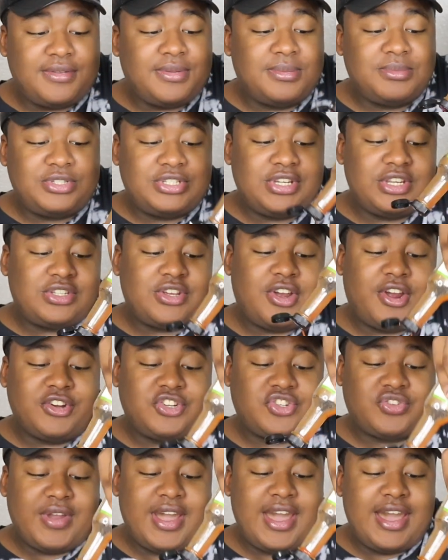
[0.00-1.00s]
them shits are
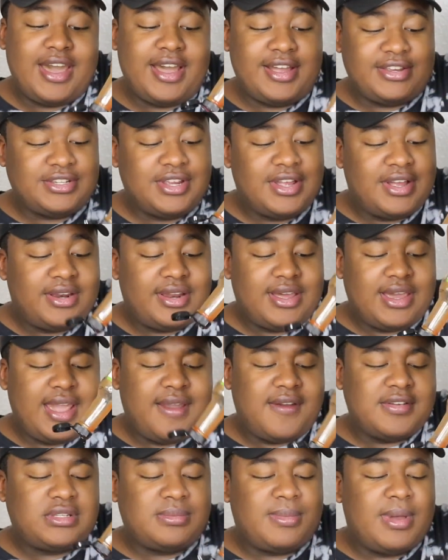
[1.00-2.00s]
trash. Like,
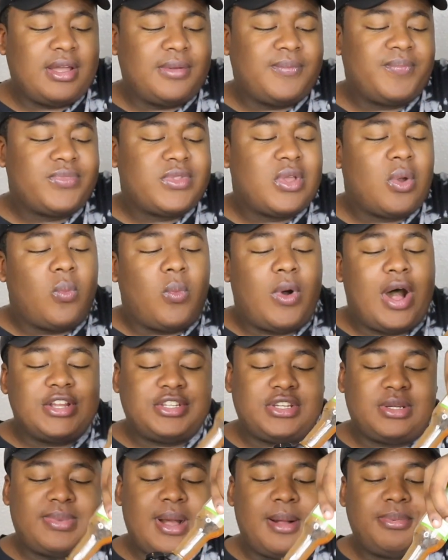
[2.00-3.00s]
every time I
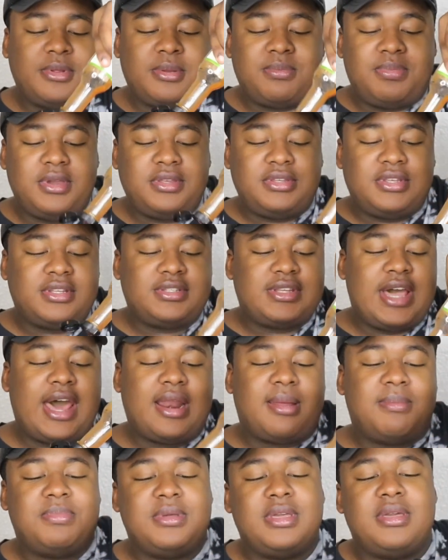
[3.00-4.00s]
watch an unpopular opinion
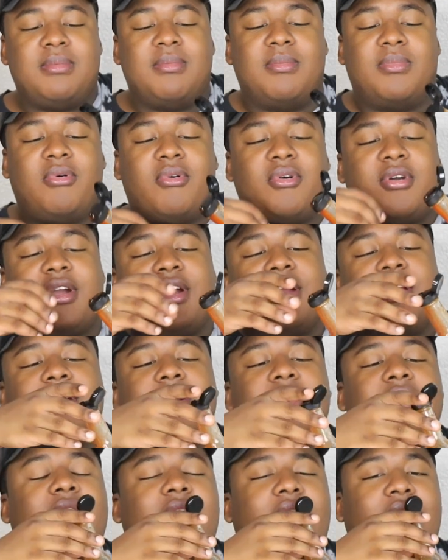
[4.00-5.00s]
out of being
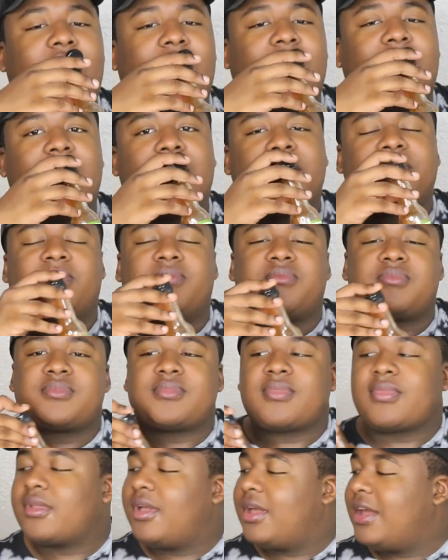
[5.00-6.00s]
bored,
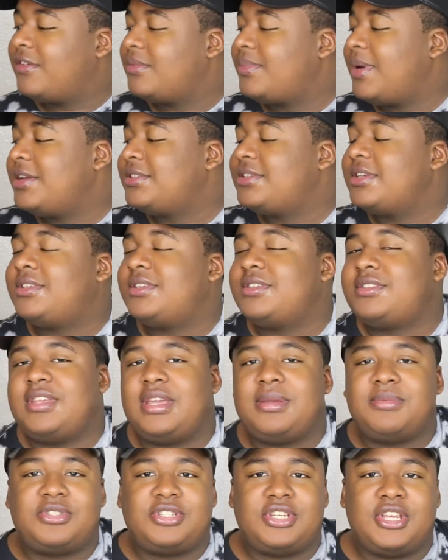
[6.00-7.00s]
everybody says the
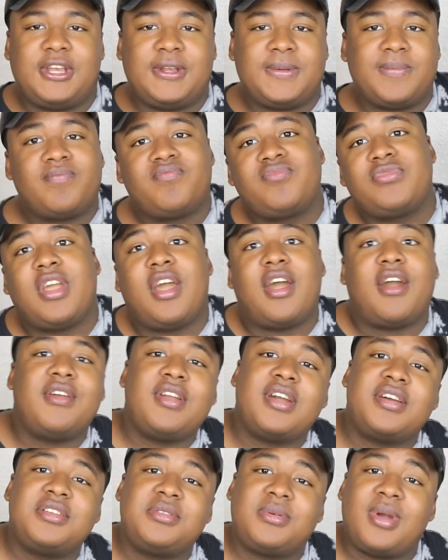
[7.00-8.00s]
same shit.
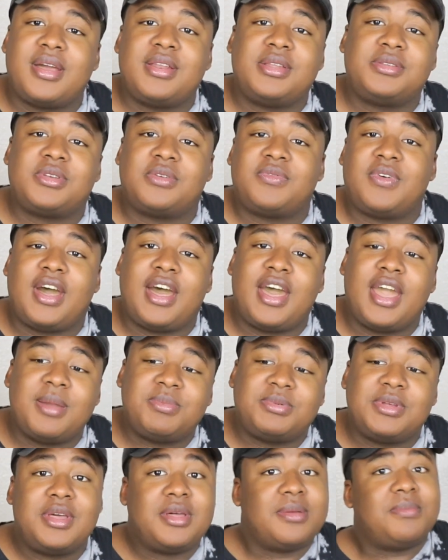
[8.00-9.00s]
Ariana Grande is
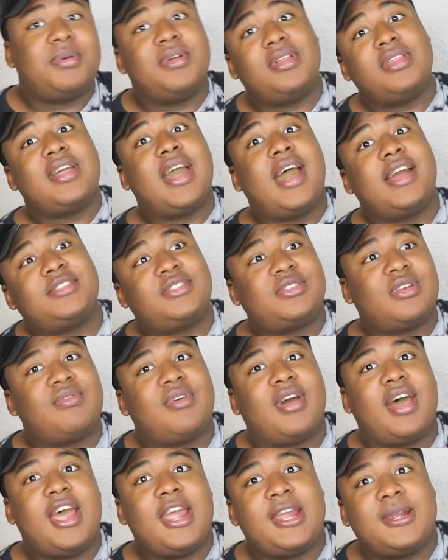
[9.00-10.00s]
overhyped. Billie Eilish is
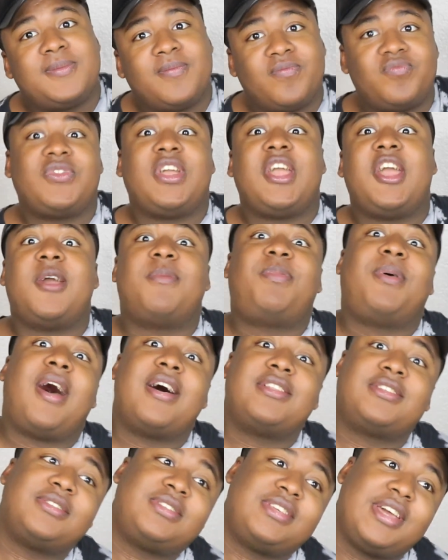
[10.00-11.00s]
overhyped.
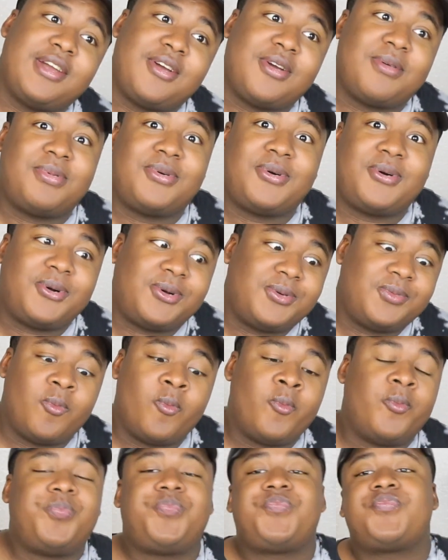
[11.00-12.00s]
AirPods are terrible.
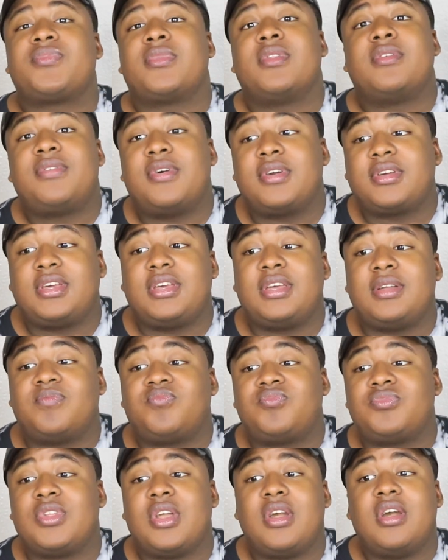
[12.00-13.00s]

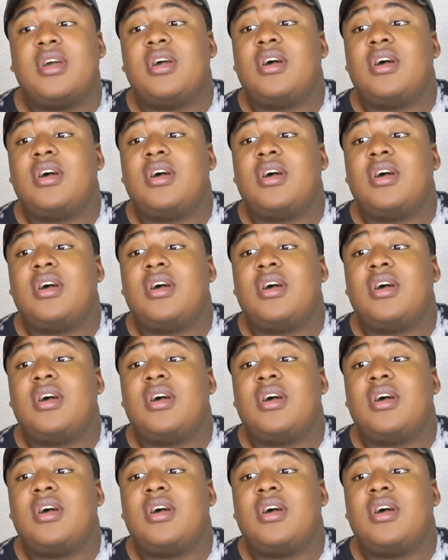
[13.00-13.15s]
Fucking,